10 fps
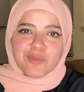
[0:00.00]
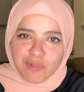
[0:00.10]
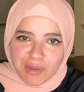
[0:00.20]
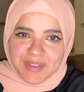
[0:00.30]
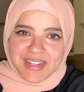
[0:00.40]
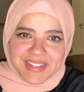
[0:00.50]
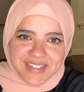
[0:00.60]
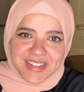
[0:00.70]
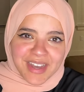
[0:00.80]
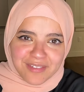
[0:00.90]
Women
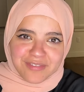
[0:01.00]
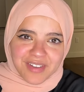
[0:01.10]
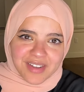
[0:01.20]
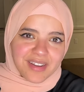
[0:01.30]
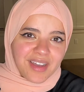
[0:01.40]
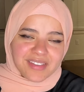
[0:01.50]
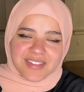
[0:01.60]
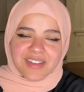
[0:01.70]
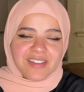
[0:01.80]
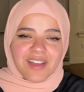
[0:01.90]
need to have fun. I
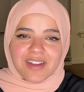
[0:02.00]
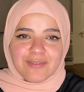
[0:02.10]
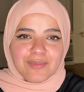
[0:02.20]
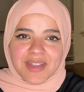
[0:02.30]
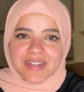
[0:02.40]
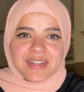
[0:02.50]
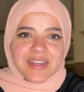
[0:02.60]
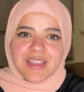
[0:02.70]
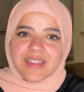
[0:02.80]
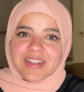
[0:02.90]
see a lot of
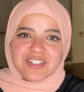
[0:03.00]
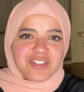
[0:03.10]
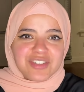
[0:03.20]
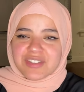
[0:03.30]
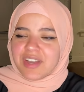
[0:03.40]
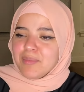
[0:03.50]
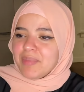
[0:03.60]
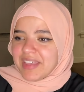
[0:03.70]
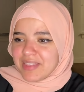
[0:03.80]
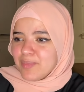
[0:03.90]
men that just
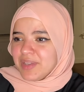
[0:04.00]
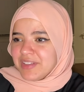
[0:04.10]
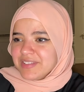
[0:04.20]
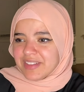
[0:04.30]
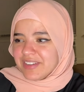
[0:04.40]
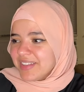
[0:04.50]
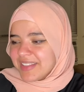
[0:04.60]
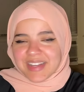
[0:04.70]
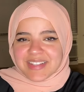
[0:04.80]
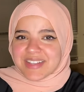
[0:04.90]
pay the bills and they're
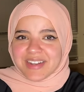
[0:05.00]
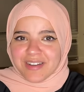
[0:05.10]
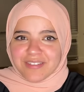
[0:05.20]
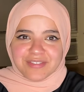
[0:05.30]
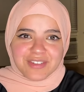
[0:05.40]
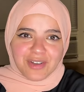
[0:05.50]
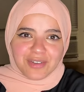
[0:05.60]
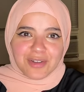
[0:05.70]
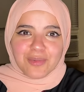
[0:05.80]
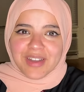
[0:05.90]
like, that's enough.
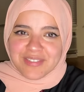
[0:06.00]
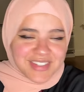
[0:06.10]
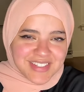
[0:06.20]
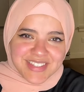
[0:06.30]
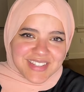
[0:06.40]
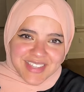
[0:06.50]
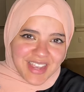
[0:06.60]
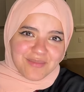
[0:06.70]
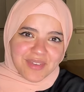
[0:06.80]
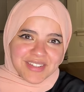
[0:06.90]
No, your wife needs
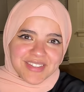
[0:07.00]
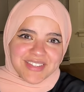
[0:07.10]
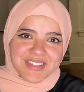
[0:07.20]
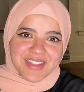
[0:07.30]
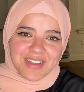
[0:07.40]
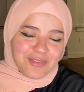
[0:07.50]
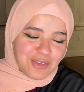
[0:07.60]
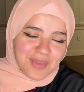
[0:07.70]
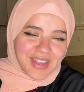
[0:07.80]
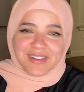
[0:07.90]
excitement. If
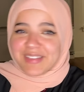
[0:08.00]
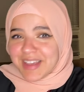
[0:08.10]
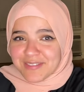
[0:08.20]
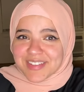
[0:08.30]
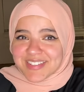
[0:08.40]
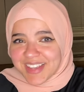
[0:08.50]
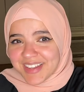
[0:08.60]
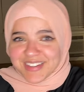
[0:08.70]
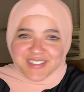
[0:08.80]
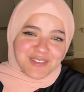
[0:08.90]
you make her life
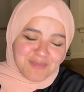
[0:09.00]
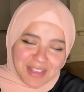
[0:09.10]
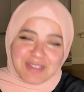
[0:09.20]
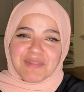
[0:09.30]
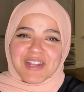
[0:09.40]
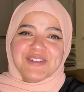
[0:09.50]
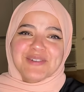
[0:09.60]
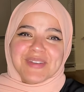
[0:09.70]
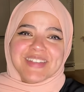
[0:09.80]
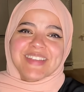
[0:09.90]
exciting, she'll make the
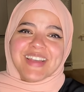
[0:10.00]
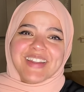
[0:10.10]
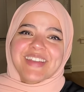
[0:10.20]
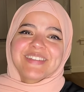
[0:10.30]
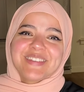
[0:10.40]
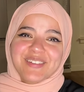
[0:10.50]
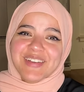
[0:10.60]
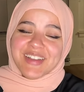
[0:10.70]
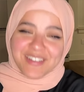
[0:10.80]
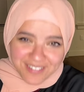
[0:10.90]
bedroom exciting.
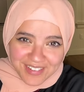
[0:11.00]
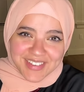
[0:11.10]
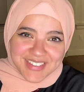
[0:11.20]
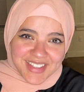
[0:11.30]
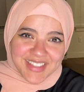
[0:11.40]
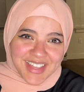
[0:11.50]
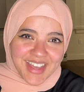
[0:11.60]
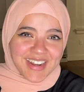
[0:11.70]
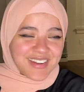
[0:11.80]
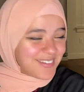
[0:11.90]
So focus on
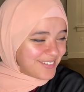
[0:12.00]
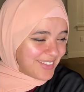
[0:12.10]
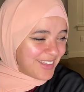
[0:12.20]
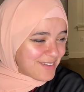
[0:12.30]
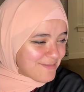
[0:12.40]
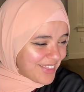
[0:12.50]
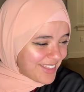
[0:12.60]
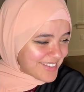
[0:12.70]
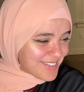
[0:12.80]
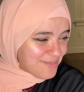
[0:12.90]
that. I know a lot of
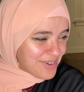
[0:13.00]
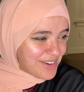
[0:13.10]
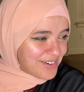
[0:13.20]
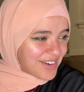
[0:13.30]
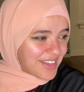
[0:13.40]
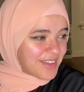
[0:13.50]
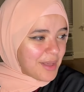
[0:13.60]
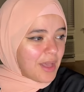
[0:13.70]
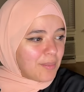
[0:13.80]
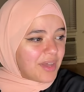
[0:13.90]
men, that's the priority.
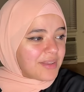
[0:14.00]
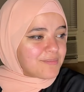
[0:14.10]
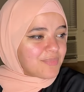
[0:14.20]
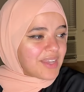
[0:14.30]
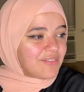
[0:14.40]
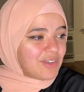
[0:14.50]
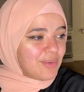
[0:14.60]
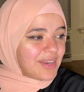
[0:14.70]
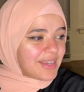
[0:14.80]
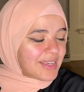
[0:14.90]
But if
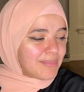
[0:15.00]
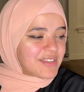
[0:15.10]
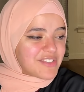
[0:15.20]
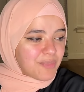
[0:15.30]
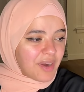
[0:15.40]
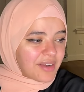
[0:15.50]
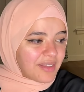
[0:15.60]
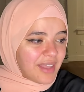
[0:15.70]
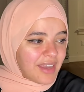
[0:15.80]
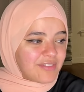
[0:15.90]
you want to keep the
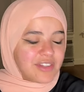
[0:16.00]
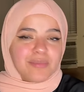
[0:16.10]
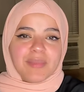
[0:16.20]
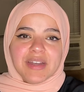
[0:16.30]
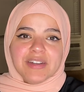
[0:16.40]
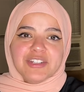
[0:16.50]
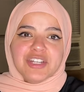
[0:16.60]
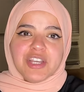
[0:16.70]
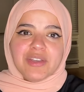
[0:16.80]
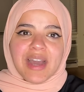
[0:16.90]
spark alive in your
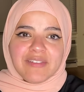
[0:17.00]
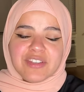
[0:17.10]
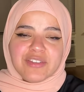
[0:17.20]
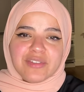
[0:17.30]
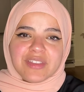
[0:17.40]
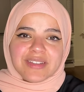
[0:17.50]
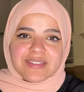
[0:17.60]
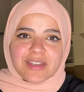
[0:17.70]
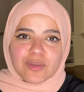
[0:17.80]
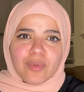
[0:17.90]
marriage, you have to do
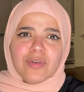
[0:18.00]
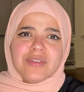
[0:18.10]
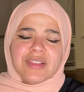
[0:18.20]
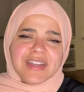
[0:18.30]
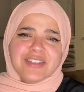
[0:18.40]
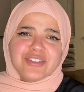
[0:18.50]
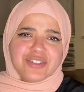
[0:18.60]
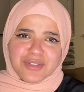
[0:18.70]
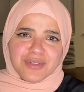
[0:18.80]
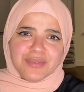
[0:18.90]
things that you both like
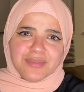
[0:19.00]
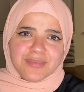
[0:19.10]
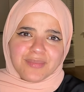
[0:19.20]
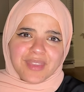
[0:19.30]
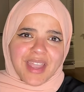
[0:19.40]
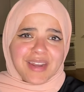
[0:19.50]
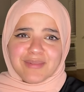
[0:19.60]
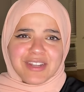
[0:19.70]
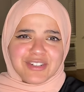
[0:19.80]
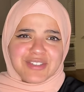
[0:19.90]
to do.
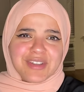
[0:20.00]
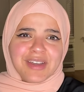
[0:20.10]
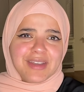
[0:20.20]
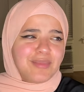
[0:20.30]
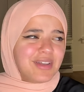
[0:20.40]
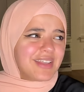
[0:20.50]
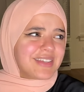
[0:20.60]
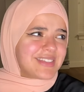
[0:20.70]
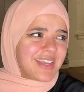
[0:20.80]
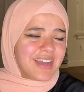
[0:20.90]
And I'm not just talking about
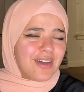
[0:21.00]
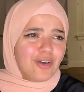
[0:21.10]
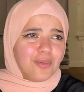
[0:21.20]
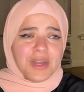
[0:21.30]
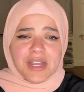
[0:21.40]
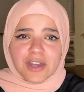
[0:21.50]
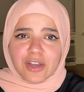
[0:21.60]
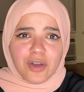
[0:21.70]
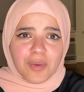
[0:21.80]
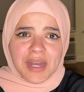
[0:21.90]
like staying at home.
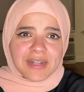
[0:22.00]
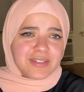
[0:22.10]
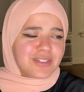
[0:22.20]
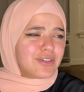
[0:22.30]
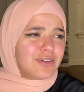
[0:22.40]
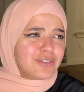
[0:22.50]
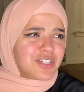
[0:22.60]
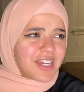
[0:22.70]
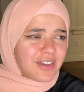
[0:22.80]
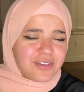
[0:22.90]
Go out, go
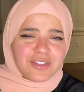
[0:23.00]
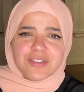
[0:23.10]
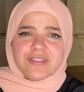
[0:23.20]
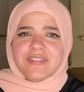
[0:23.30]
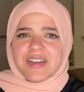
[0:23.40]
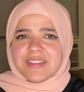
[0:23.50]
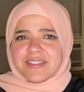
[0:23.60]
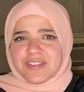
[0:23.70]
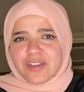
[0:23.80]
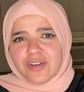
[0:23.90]
check out new
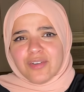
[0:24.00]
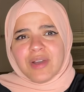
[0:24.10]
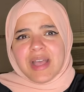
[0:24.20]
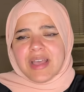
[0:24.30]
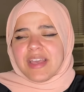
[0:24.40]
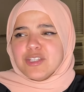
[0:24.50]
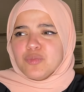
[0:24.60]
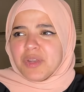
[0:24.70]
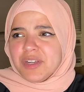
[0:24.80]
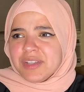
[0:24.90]
events, go
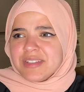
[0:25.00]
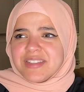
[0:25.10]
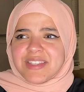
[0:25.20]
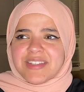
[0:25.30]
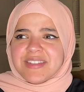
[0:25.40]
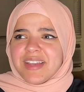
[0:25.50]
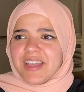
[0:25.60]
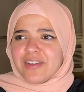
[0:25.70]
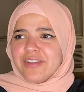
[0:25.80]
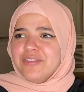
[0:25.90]
experience things
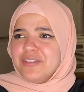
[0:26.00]
together.